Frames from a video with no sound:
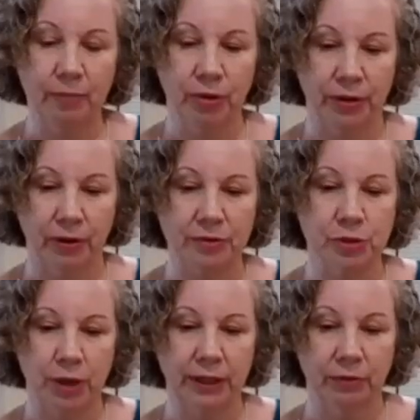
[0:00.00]
with her, I was
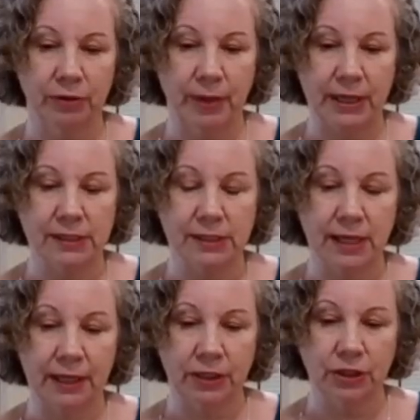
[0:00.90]
pregnant with my
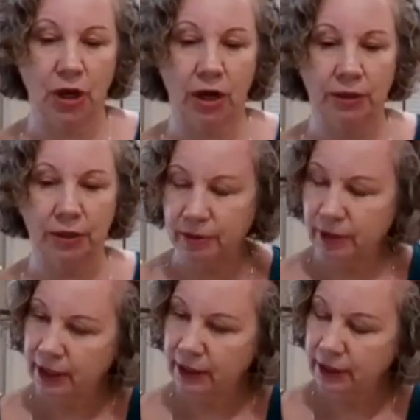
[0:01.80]
second daughter, and,
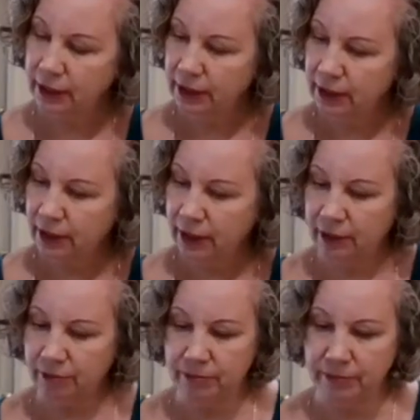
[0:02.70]
and
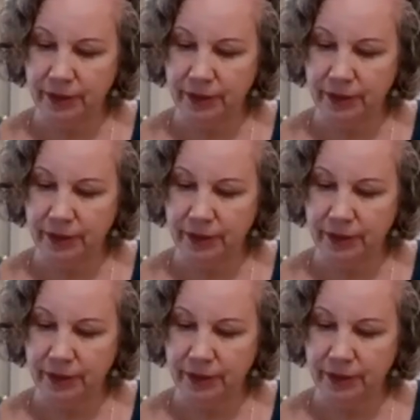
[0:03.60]
um,